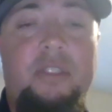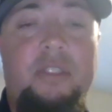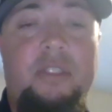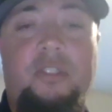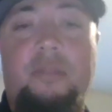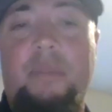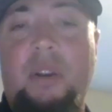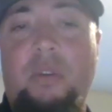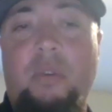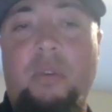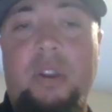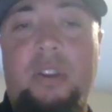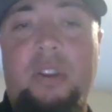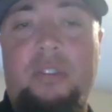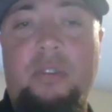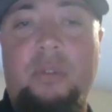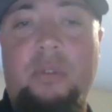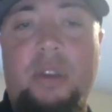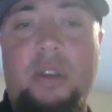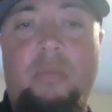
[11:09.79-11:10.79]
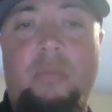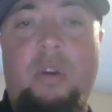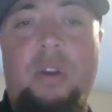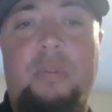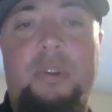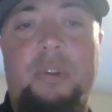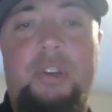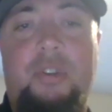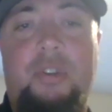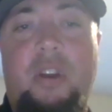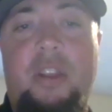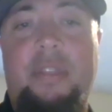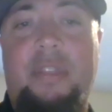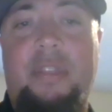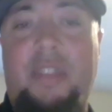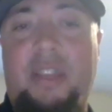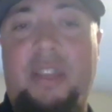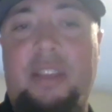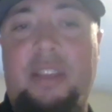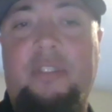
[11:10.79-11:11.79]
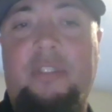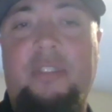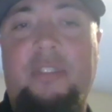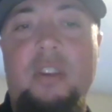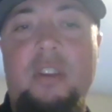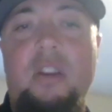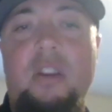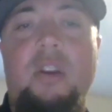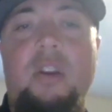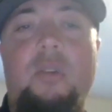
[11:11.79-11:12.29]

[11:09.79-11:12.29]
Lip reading: This is a better way to do it. Why don't we try this?